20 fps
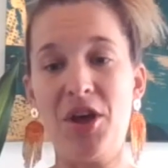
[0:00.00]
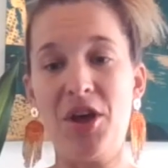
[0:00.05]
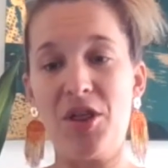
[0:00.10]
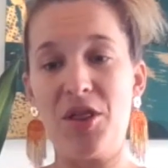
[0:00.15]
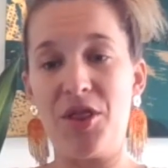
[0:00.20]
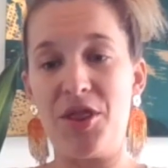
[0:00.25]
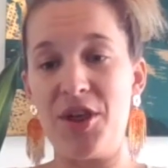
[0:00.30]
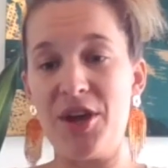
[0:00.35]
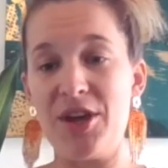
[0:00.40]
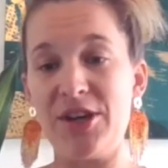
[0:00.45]

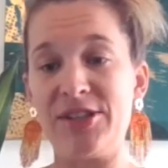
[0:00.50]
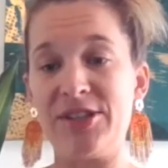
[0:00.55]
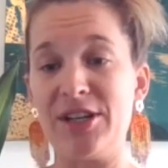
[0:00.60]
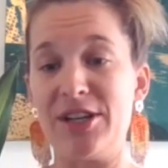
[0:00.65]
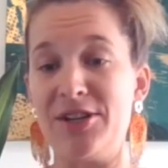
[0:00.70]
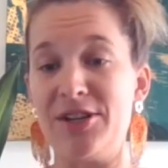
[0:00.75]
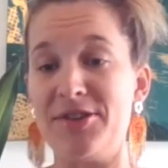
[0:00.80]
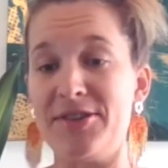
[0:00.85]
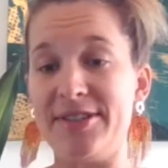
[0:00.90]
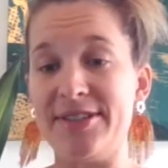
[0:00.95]
this
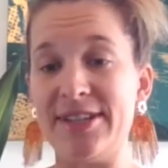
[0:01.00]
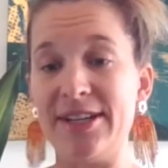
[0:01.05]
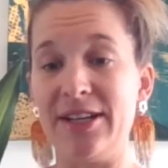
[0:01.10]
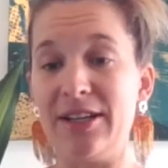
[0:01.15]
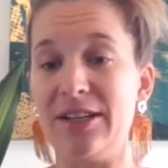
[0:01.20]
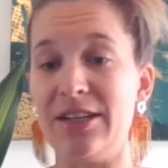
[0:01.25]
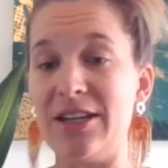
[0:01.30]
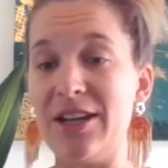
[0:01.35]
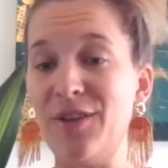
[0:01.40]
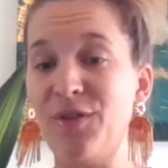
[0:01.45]
is
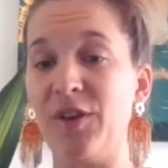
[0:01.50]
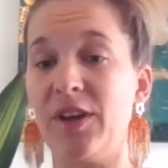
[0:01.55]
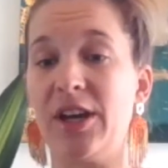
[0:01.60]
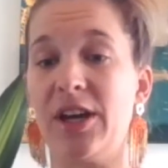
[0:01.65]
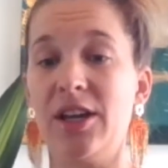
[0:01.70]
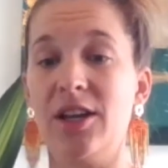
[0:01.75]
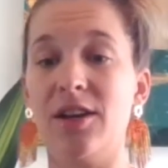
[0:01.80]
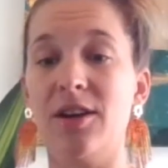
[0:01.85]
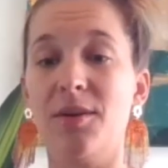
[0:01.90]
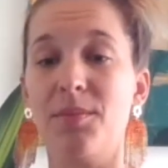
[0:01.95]

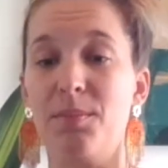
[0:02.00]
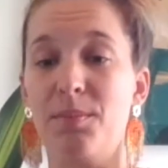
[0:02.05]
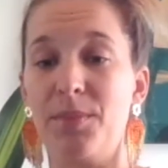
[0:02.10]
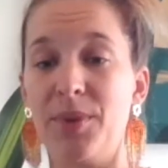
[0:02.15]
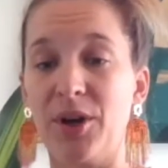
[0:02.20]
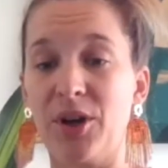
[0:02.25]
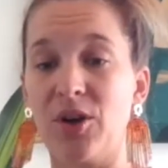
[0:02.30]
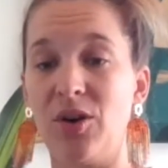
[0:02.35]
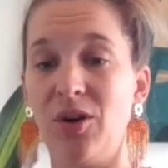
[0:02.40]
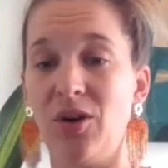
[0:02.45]
significant
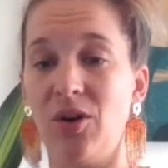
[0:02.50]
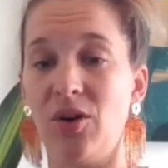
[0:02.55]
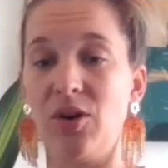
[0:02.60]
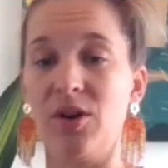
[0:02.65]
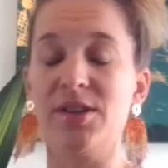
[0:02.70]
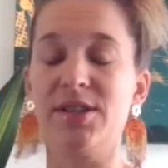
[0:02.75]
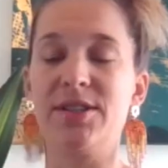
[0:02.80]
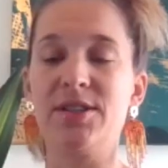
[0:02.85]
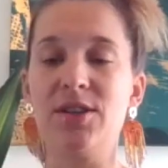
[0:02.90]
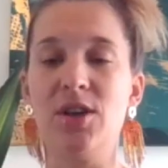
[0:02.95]

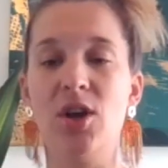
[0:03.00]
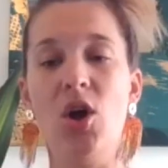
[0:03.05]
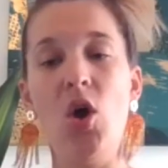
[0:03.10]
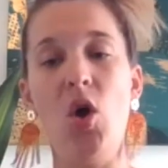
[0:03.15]
because,